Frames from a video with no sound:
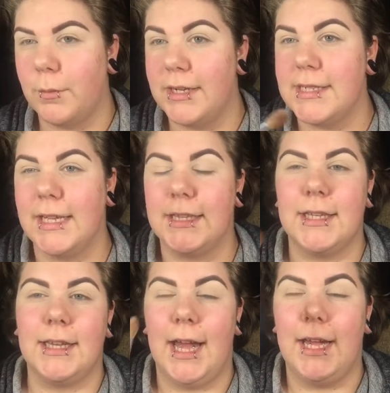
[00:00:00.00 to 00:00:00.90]
I'm going to take
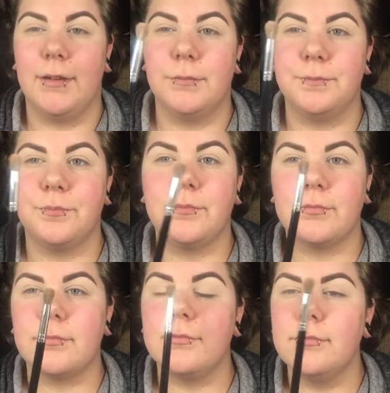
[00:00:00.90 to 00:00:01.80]
that
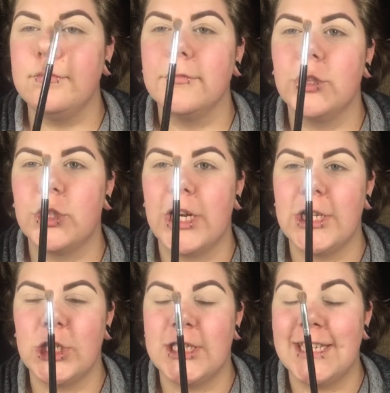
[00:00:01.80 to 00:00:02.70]

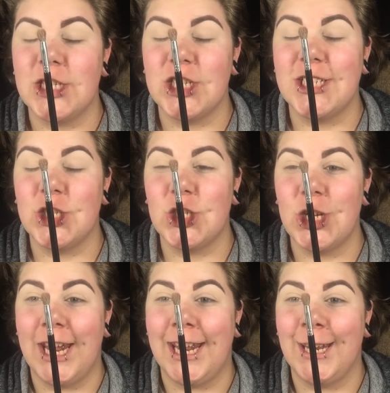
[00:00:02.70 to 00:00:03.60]
transition
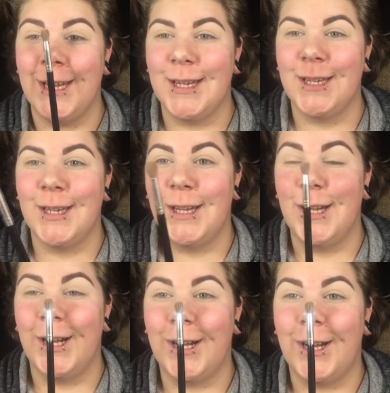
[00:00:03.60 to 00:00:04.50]
shade
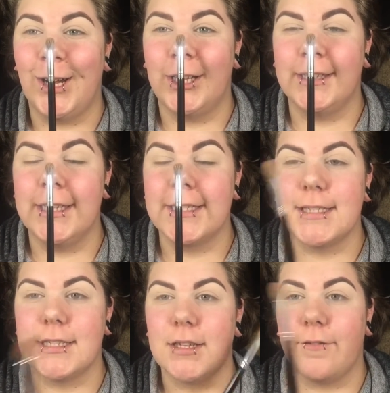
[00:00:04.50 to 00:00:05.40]
on
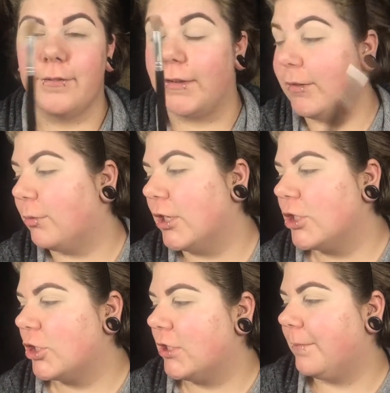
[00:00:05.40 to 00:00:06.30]
this fluffy
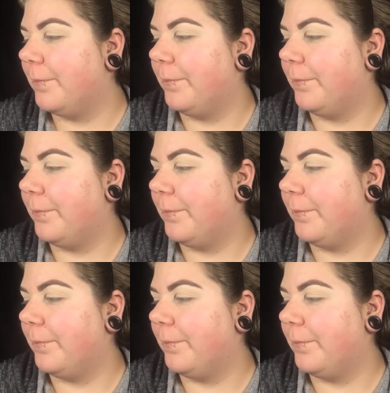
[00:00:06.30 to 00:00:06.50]
brush.